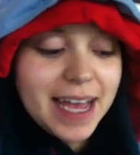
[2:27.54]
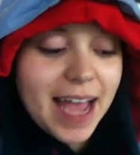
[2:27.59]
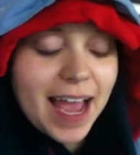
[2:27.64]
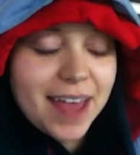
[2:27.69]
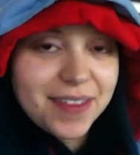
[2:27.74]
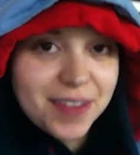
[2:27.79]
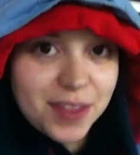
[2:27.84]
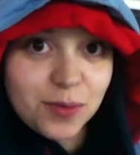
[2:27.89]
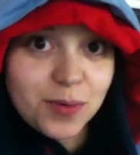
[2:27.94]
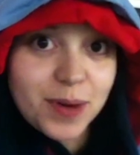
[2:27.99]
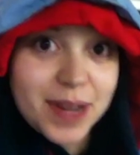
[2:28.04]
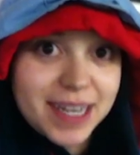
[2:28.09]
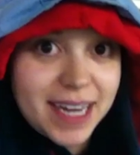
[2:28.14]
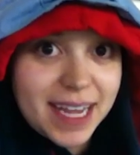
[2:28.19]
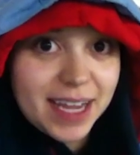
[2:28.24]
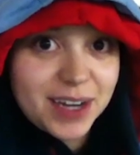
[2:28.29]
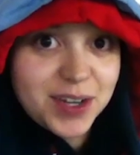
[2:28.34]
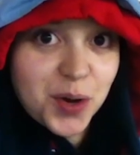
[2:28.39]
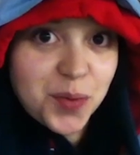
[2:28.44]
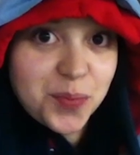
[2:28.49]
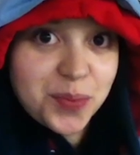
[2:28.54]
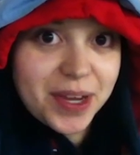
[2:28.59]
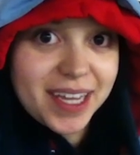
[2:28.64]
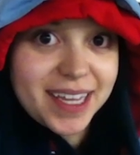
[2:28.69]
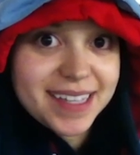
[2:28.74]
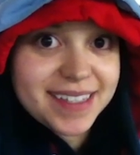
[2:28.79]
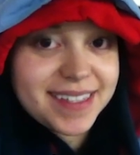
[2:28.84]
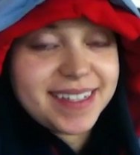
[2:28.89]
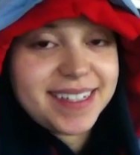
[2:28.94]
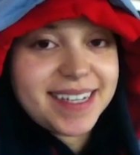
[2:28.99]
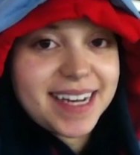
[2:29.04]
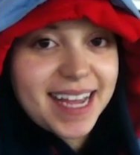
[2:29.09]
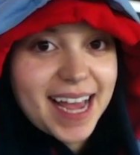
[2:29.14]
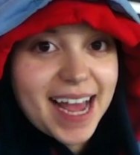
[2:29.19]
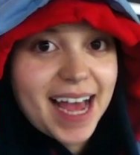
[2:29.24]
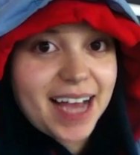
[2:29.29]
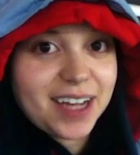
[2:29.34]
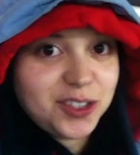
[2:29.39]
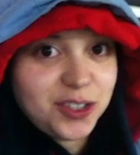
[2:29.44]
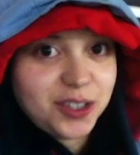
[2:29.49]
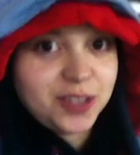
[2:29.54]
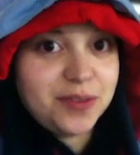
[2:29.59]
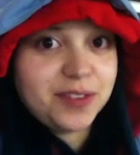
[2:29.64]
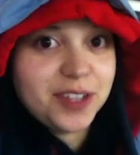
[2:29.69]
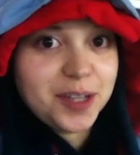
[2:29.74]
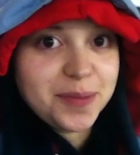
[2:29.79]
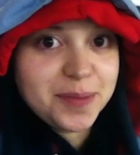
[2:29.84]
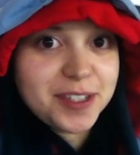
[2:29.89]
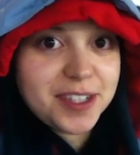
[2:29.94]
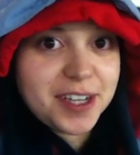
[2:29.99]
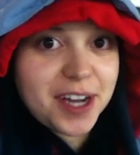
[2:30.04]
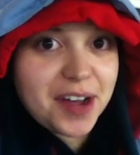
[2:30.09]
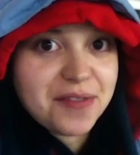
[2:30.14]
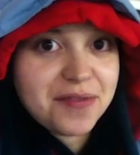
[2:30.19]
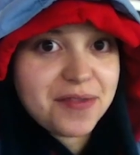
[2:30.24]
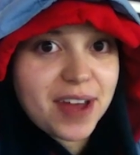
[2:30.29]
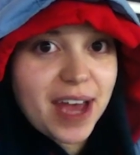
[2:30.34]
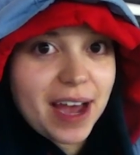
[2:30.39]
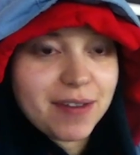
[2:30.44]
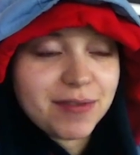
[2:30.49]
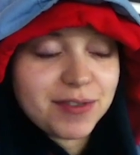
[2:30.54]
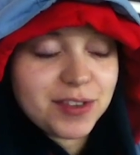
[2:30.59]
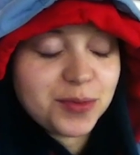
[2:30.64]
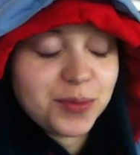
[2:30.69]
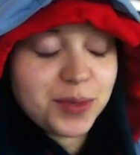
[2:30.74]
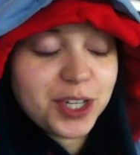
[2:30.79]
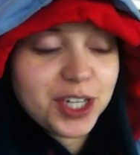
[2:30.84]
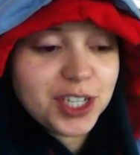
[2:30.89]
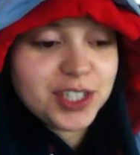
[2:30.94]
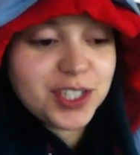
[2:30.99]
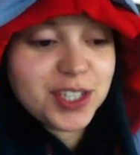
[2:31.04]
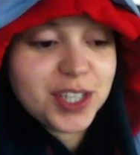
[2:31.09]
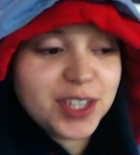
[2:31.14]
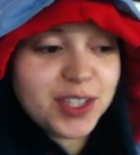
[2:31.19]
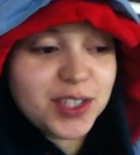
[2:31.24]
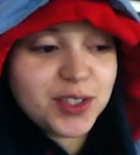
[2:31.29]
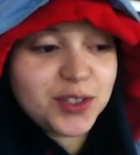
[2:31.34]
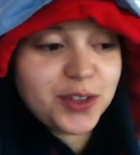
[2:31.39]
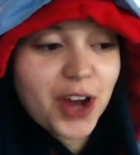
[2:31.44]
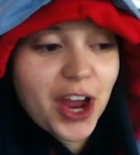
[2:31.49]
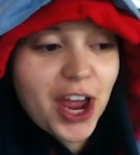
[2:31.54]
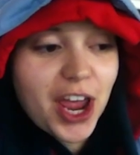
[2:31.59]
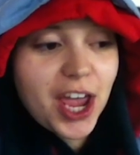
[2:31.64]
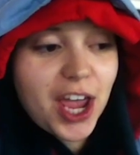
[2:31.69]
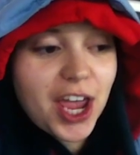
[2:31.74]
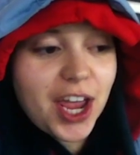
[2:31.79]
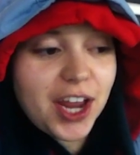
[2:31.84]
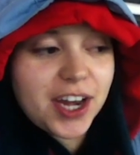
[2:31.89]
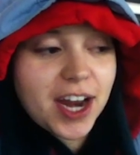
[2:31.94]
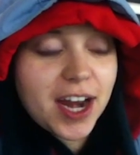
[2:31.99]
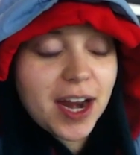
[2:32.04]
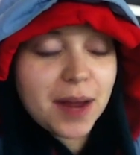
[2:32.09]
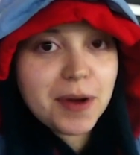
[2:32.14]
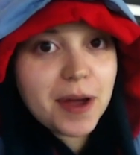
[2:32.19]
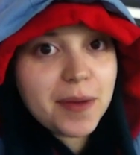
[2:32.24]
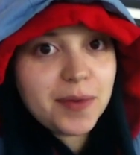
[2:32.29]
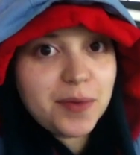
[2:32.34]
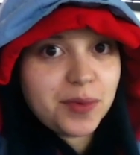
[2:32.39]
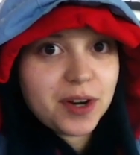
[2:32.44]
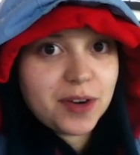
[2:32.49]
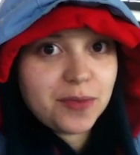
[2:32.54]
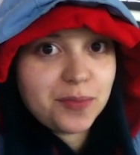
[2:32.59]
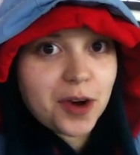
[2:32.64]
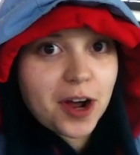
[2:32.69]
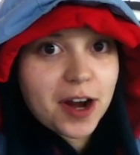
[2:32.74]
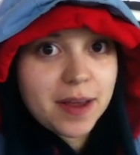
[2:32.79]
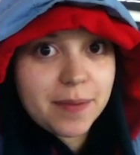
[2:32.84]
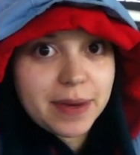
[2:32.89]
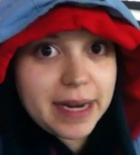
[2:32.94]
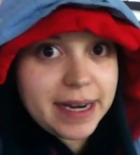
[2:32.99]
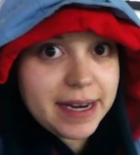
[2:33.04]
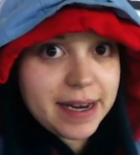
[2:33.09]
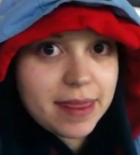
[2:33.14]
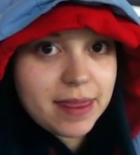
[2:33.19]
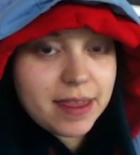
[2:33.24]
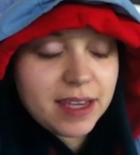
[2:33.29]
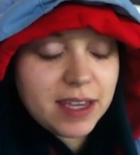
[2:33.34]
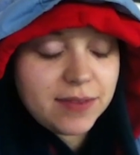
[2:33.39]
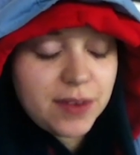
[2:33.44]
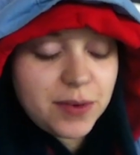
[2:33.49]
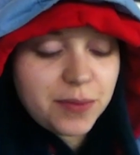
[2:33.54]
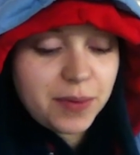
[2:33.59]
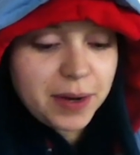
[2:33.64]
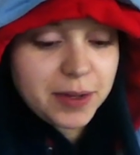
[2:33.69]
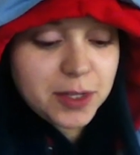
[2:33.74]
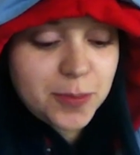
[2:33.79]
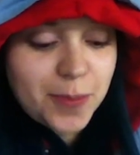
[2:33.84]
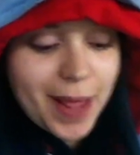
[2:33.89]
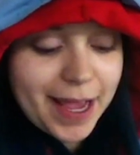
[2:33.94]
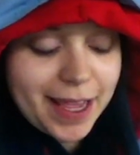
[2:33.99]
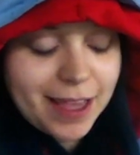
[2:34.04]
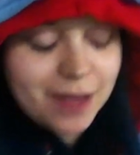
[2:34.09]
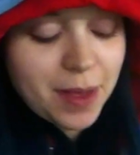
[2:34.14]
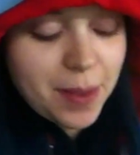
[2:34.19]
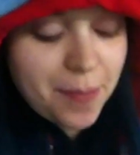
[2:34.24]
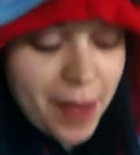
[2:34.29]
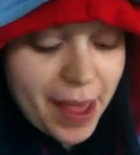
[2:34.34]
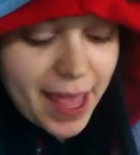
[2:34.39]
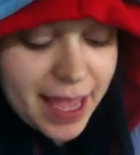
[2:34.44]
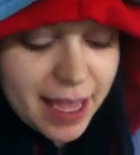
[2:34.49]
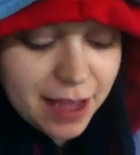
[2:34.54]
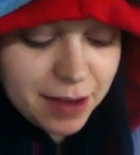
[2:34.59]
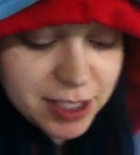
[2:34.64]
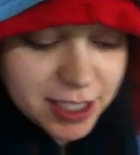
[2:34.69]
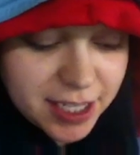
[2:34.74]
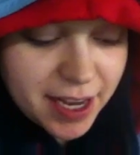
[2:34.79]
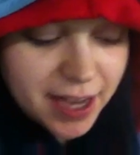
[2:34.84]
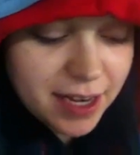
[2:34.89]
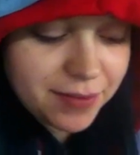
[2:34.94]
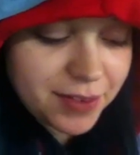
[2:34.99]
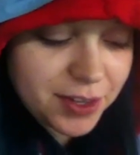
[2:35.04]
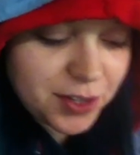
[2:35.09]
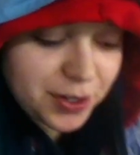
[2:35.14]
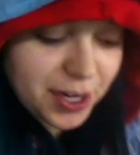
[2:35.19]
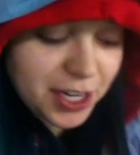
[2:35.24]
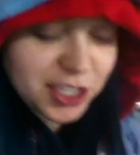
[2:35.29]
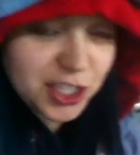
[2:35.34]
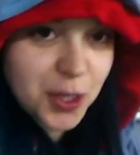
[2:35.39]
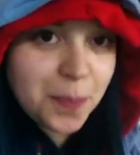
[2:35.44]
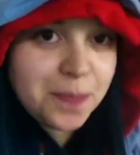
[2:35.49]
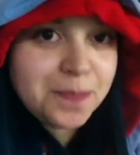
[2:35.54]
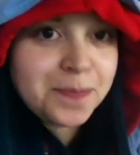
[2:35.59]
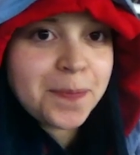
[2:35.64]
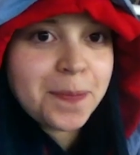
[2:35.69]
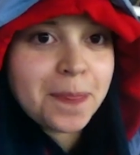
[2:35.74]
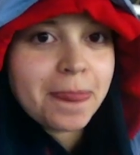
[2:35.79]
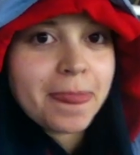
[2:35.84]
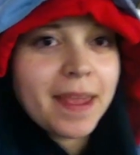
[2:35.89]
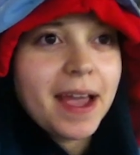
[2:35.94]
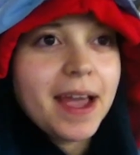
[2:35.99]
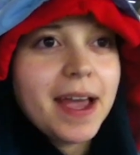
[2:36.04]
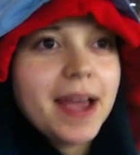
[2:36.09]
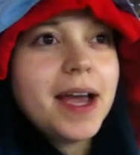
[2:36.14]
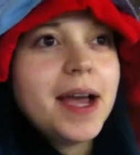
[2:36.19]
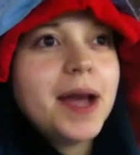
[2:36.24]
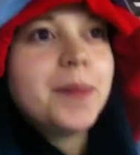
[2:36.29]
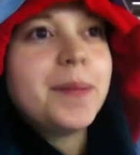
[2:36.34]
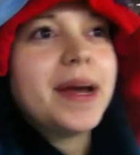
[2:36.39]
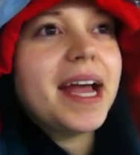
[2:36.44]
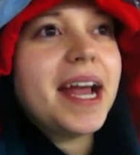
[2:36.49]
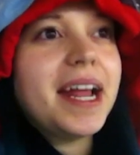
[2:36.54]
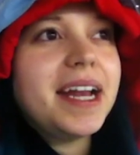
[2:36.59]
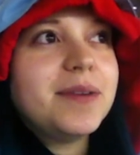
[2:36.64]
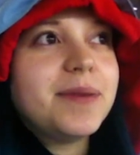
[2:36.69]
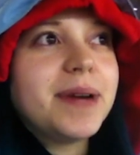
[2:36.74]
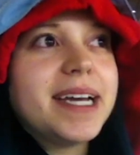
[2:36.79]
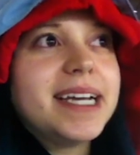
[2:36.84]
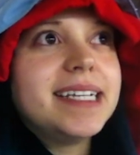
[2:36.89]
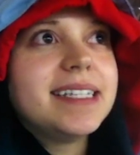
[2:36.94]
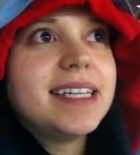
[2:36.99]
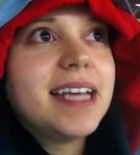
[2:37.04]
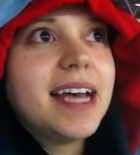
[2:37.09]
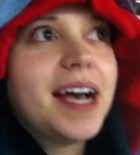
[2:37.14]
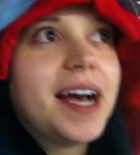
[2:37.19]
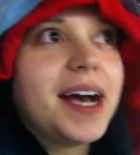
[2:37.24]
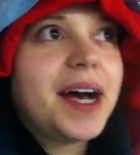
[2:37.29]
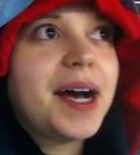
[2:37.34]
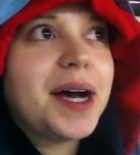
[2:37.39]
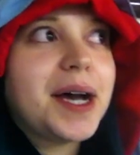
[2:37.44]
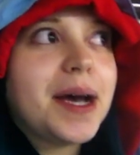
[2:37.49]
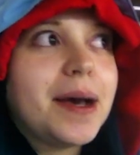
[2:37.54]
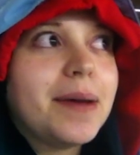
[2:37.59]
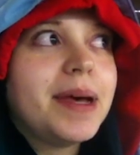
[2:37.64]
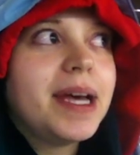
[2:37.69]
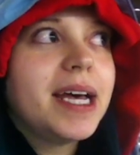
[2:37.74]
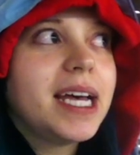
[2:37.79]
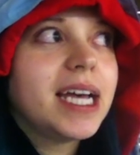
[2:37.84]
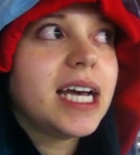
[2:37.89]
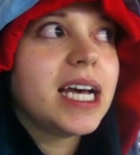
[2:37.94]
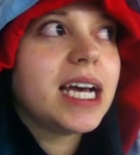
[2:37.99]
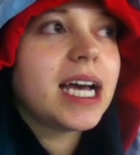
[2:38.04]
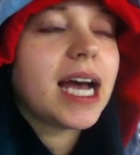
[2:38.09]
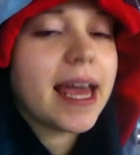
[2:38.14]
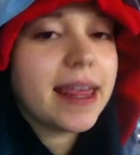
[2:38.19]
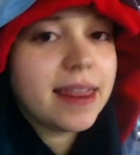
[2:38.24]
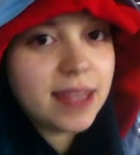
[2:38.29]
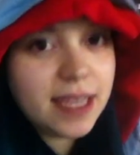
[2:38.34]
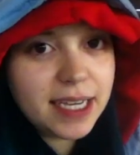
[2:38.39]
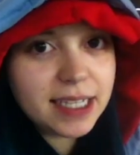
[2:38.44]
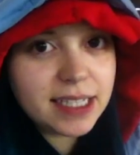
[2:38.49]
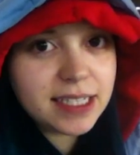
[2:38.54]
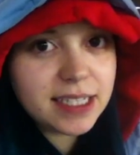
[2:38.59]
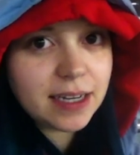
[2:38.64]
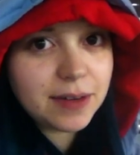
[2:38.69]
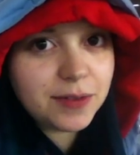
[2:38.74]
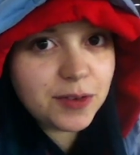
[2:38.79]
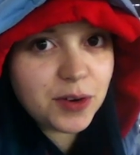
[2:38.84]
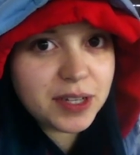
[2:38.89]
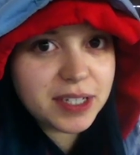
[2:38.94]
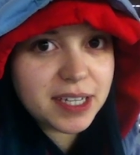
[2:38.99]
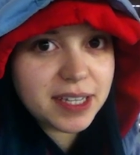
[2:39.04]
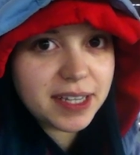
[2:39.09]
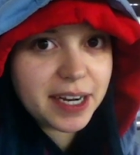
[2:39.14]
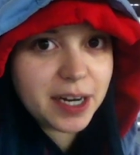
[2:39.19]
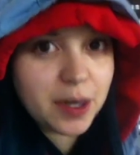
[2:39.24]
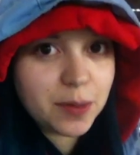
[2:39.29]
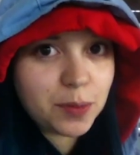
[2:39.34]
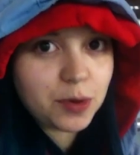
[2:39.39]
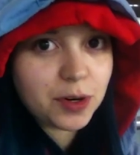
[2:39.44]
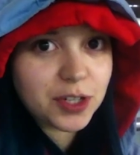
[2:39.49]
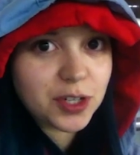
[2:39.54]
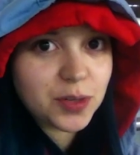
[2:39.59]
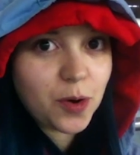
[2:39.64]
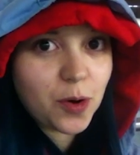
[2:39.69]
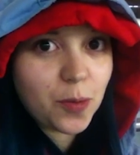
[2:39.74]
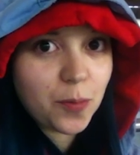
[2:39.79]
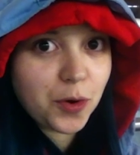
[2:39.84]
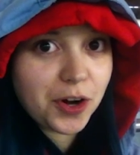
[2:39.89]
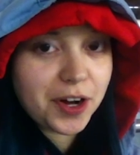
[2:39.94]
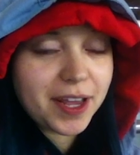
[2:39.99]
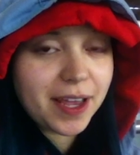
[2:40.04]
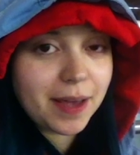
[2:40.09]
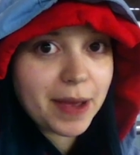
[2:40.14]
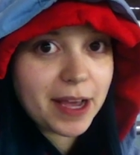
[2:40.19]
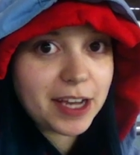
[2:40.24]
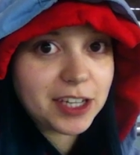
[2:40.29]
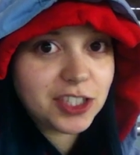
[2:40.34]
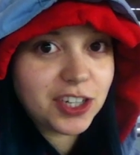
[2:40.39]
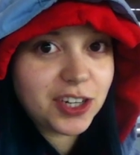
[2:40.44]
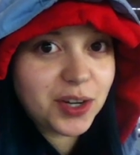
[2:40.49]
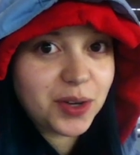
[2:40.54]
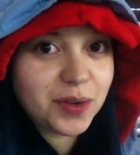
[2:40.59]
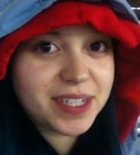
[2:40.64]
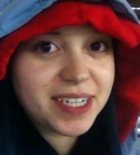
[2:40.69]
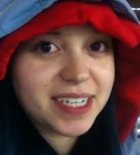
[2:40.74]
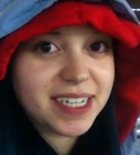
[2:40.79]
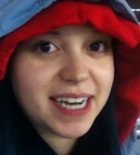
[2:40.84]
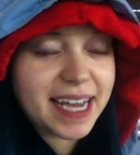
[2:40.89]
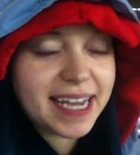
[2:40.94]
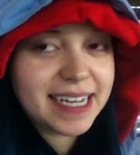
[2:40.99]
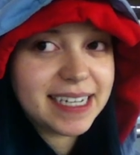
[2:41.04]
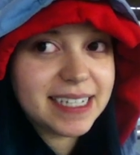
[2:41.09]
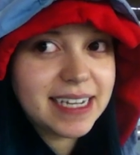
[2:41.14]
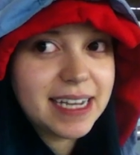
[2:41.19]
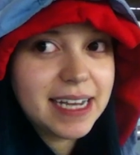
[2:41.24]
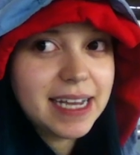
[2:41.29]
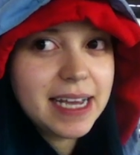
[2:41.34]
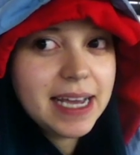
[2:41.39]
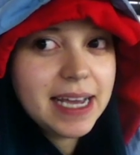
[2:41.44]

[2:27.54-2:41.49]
And then the one day I don't bring it is the day I actually film stuff after work, so it's great. And I probably would have brought it, but I didn't think of it when I was packing my bag. I was kind of in a rush. But anyways, um, I think instead of going to the airport tomorrow morning, I'm actually going to go tonight